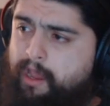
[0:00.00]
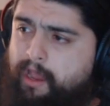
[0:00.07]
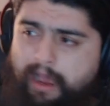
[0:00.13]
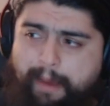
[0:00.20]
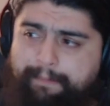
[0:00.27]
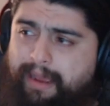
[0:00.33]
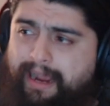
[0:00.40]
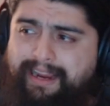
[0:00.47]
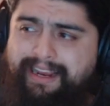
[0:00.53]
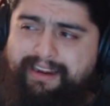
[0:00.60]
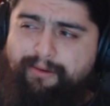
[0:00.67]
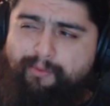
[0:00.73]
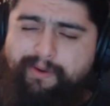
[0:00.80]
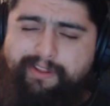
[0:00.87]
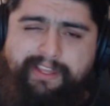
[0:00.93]
I'm not going
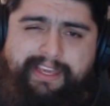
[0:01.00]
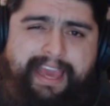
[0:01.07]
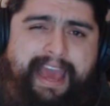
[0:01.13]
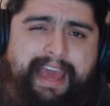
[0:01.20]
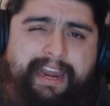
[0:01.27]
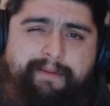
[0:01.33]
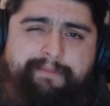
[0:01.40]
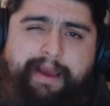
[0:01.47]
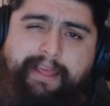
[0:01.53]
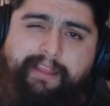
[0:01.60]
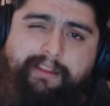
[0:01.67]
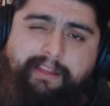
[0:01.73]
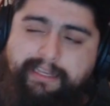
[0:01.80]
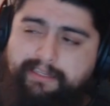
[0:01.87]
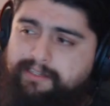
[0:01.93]
to really edit my
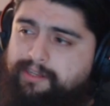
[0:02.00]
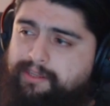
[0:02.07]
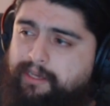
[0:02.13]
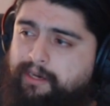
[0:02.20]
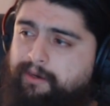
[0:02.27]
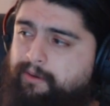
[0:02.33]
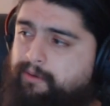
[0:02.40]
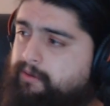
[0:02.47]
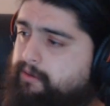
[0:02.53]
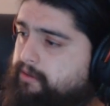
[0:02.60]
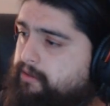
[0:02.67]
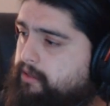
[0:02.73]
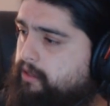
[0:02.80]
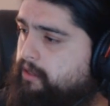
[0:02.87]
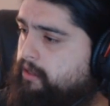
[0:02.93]
list though,
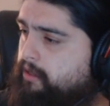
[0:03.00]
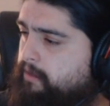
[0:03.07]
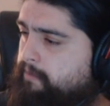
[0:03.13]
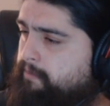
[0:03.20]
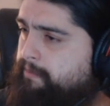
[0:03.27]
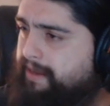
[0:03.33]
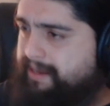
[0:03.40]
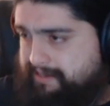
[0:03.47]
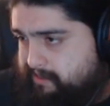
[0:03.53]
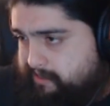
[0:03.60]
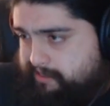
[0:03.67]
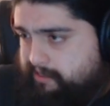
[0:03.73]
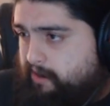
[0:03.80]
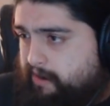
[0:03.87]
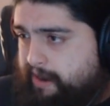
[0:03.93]
because
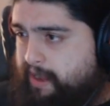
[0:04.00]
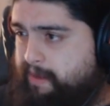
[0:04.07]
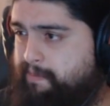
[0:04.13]
it's already